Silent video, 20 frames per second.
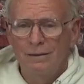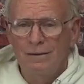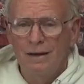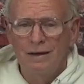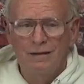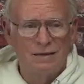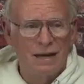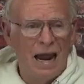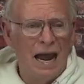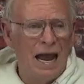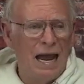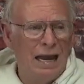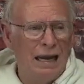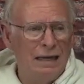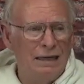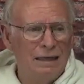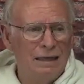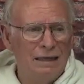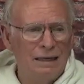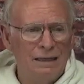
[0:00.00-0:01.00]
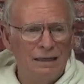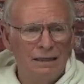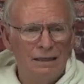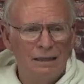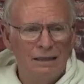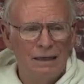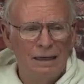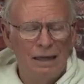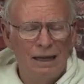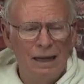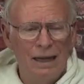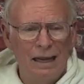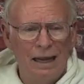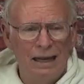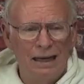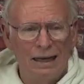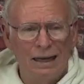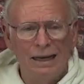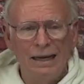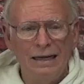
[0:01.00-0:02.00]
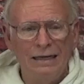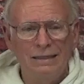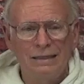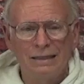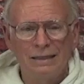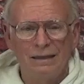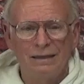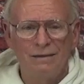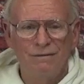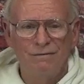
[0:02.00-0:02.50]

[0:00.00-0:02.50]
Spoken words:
designed at least